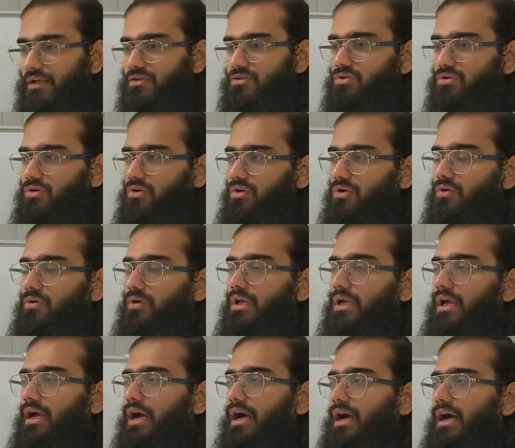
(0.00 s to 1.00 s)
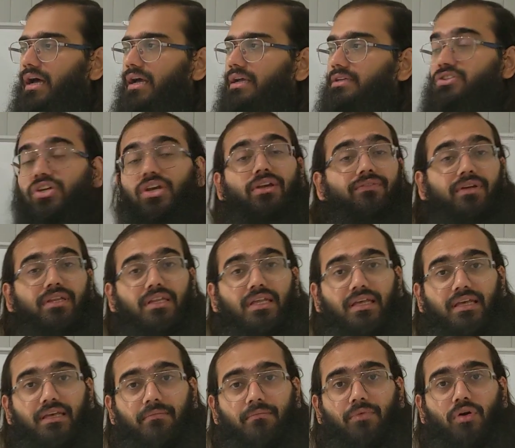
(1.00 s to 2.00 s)
So I share with
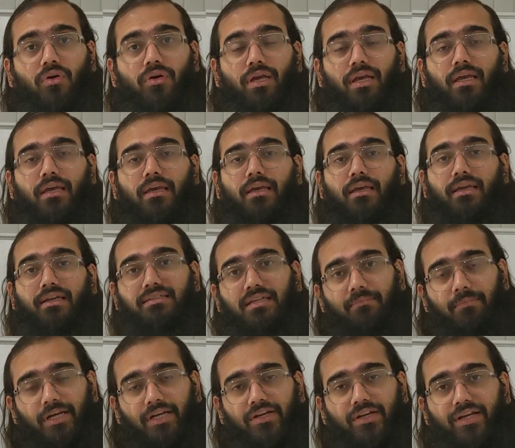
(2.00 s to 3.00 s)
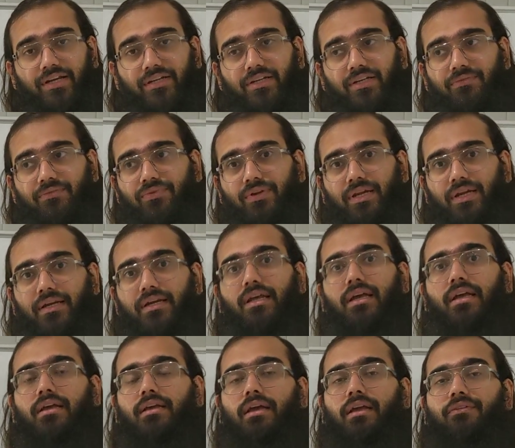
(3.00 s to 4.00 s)
him. Okay, it's a mandatory field.
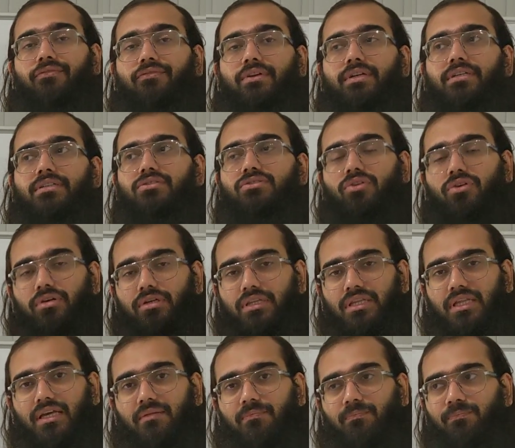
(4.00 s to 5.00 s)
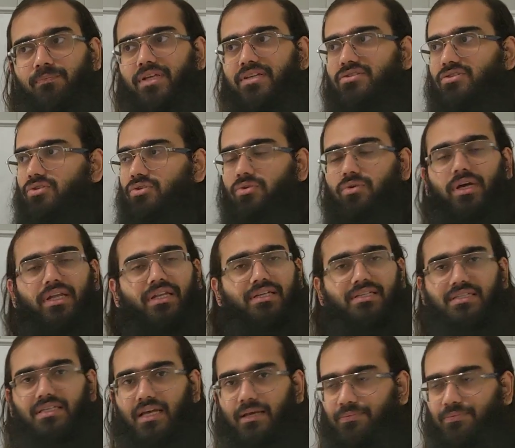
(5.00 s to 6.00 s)
If it's not there, please throw an
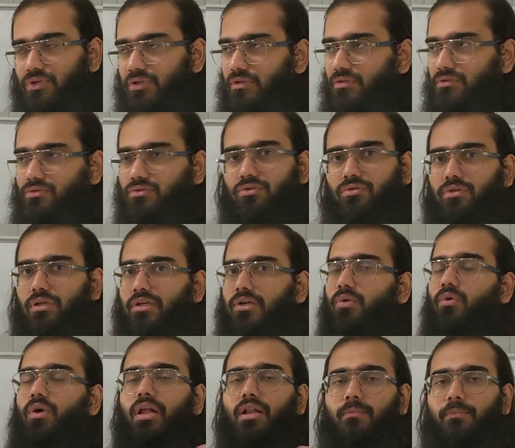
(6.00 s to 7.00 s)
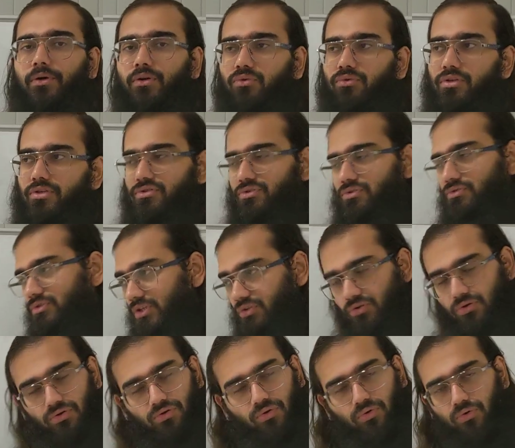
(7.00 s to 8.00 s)
exception. So the developer who is using
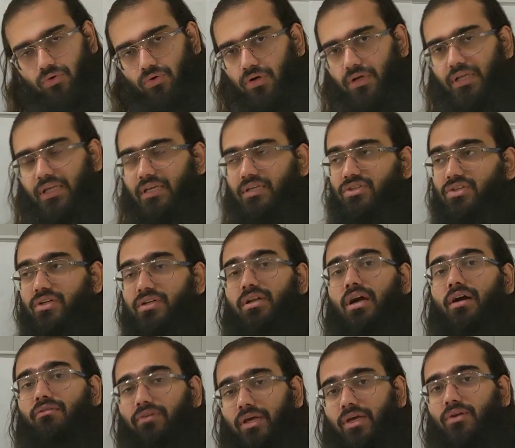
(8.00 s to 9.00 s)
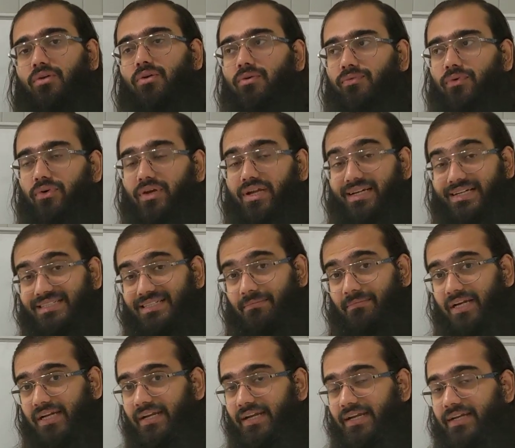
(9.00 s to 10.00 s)
your code, he should aware of, okay, it's a
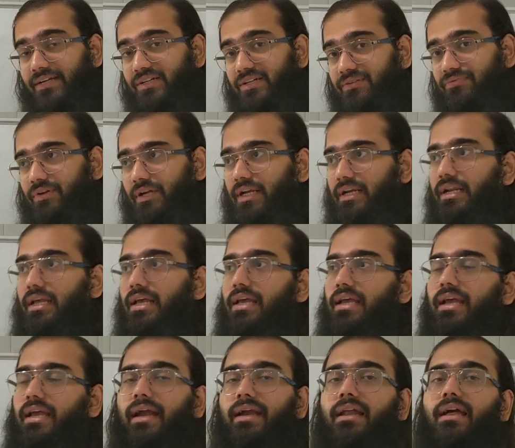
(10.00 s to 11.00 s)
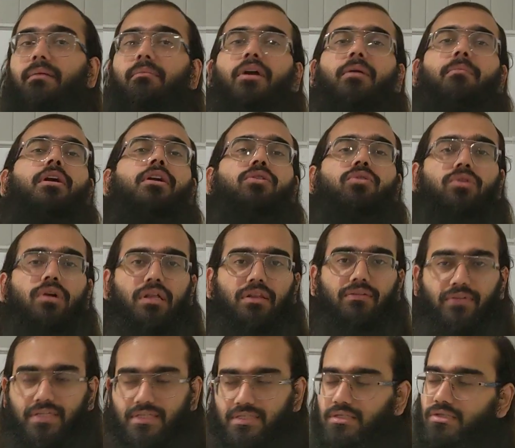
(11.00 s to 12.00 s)
mandatory field, and I'm able to
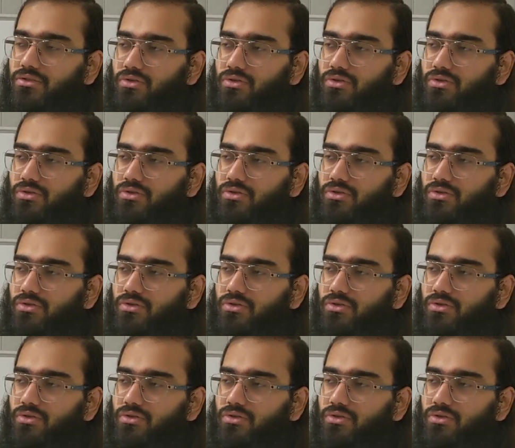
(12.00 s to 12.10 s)
convince.